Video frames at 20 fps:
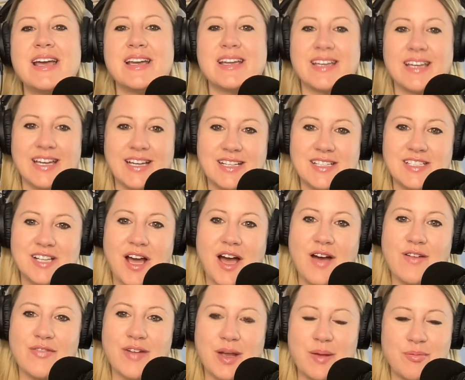kicks
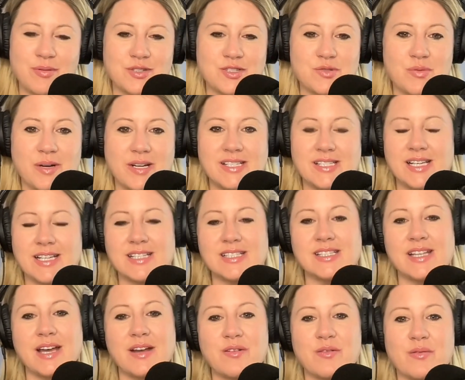off April
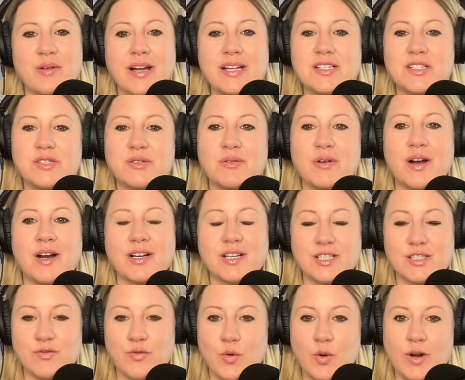26th and runs through
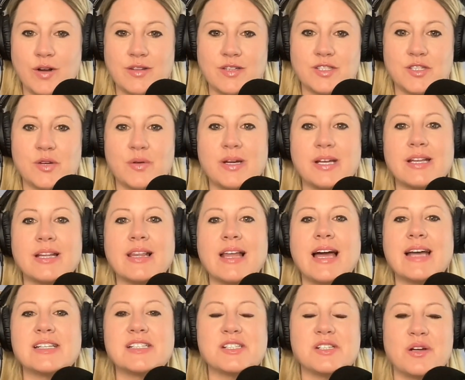August 4th, so it
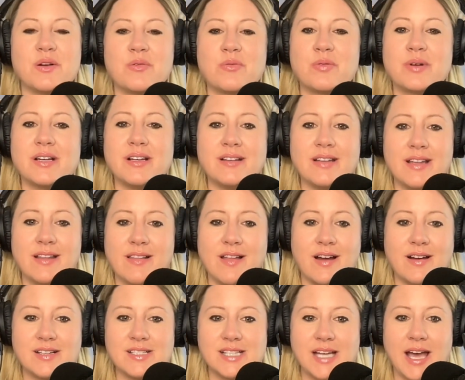lasts a really
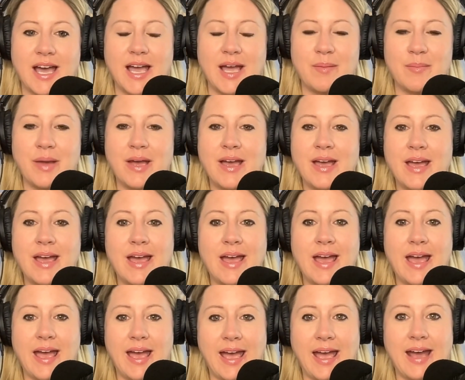long time.
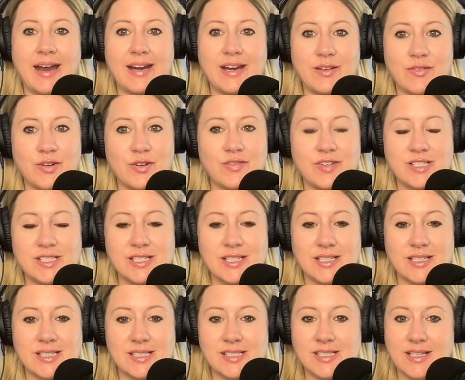And if you're
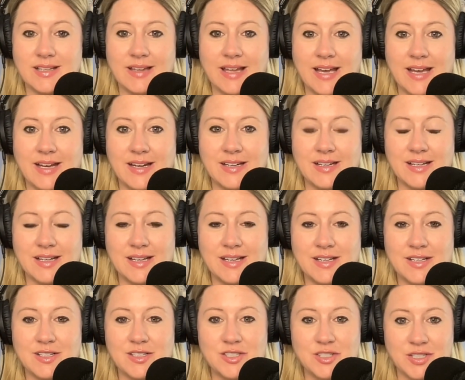visiting Disneyland
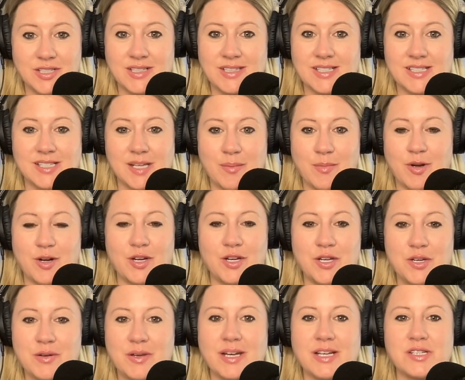during the summer,
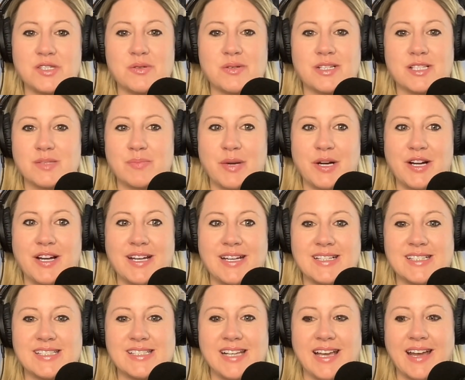you get to
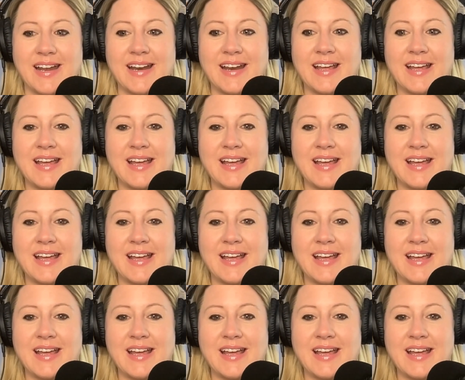experience it.